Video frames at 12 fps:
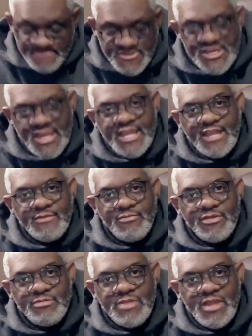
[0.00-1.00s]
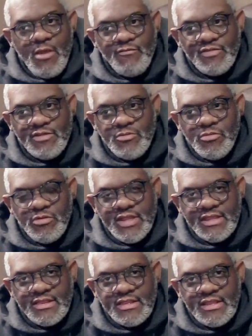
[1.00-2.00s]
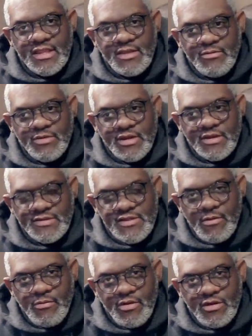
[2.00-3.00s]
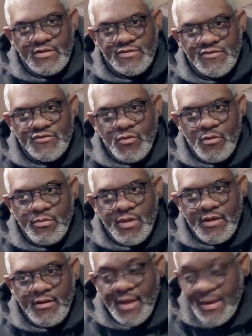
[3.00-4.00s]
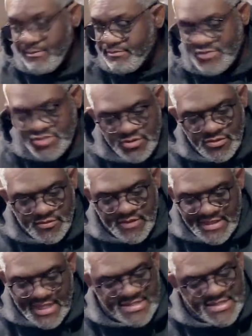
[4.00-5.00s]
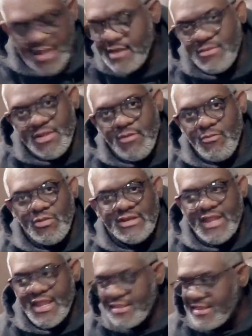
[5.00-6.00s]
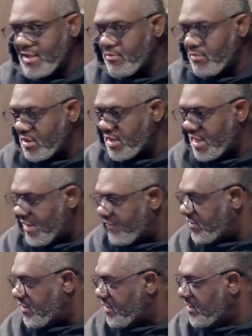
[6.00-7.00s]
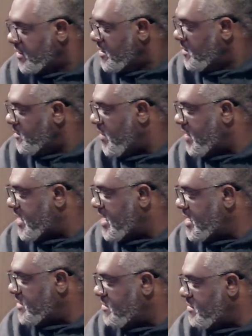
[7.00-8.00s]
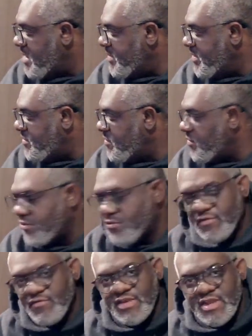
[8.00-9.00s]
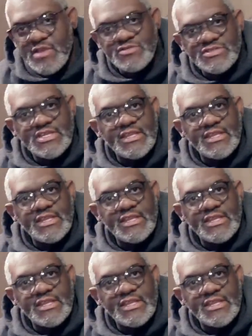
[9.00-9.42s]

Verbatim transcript: check in with me. Hopefully, we'll get the. Uh, we're going to start working on the Stormbreaker. I'm sure that that's not going to be a one day thing. We're going to have to break that into maybe two or three videos to